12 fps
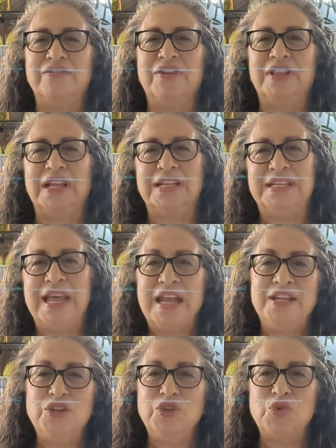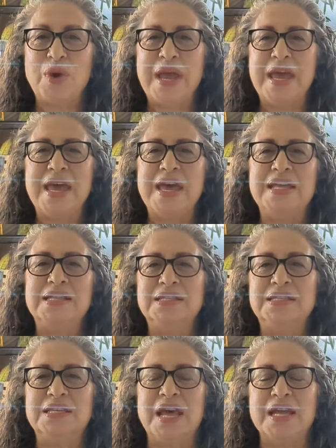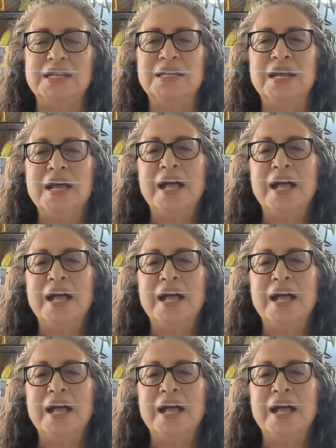philodendrons, and